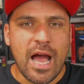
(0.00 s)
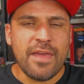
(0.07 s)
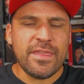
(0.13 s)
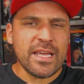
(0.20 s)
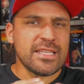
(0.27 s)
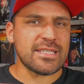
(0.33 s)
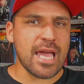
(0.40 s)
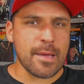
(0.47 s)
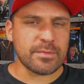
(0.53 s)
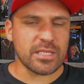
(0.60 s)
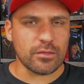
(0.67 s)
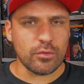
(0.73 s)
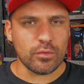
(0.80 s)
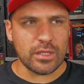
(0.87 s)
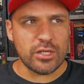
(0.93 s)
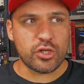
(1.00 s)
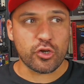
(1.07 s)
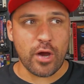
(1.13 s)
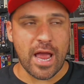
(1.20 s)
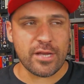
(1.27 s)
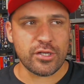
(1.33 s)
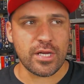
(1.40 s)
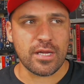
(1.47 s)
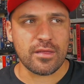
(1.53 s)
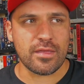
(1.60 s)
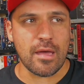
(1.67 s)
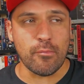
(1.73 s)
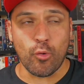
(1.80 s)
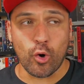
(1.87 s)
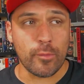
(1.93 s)
I think it's absolutely tragic
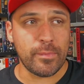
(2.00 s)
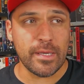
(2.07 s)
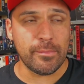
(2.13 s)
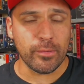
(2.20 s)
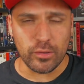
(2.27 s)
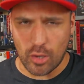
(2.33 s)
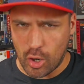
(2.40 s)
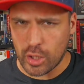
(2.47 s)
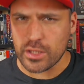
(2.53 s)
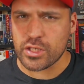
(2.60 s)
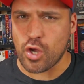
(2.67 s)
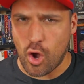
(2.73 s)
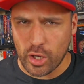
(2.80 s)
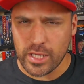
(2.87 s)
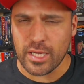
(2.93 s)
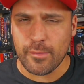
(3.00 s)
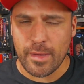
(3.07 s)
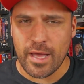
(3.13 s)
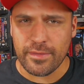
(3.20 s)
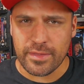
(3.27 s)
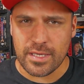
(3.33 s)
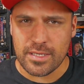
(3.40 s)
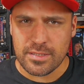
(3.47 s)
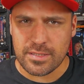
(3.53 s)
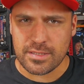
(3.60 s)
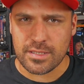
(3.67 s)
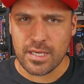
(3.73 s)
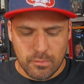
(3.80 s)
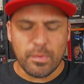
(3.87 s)
that more people aren't talking about this.